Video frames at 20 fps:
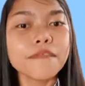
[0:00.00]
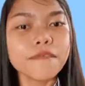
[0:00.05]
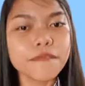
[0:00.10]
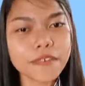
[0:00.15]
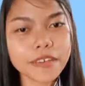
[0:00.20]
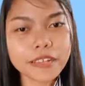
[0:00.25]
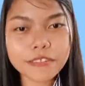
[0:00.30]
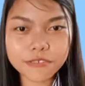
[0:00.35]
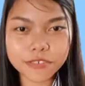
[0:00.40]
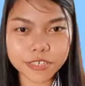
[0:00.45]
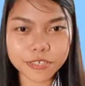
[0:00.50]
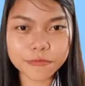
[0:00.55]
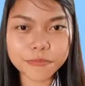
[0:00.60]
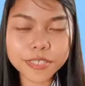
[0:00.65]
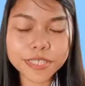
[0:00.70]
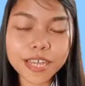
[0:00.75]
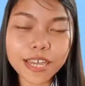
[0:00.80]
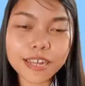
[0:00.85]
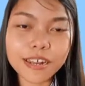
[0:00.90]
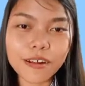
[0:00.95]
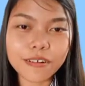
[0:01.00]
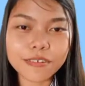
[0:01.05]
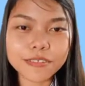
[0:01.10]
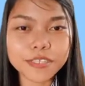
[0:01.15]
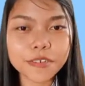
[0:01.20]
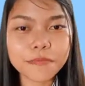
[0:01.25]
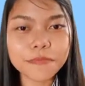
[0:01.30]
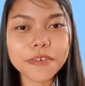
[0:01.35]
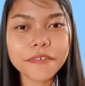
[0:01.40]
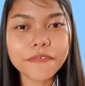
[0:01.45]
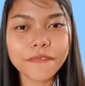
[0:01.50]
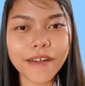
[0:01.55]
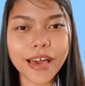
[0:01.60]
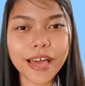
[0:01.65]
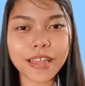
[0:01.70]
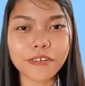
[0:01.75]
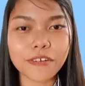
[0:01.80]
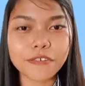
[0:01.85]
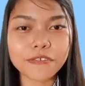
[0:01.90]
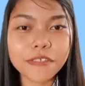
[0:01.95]
Field trips can also be
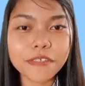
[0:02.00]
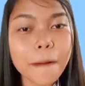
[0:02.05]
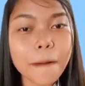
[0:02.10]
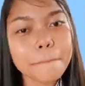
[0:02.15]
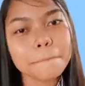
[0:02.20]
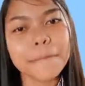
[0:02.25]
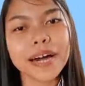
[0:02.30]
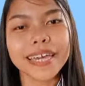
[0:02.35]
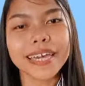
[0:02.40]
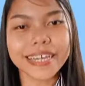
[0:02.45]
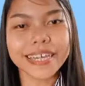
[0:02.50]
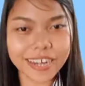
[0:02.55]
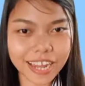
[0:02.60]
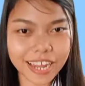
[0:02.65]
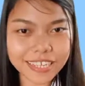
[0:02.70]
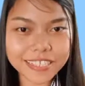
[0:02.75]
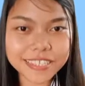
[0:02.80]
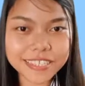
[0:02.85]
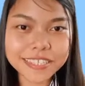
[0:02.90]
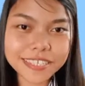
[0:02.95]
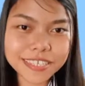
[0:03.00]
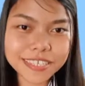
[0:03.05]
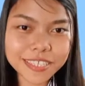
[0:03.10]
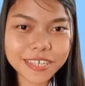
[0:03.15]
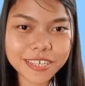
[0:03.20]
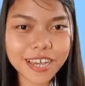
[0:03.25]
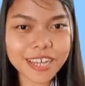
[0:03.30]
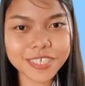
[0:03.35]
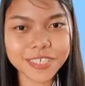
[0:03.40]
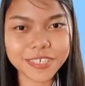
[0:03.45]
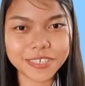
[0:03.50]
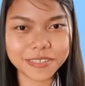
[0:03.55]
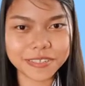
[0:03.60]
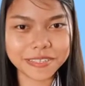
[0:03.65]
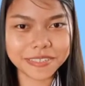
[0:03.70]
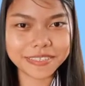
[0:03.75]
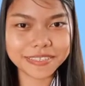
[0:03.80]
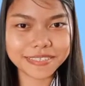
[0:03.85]
followed by class discussions.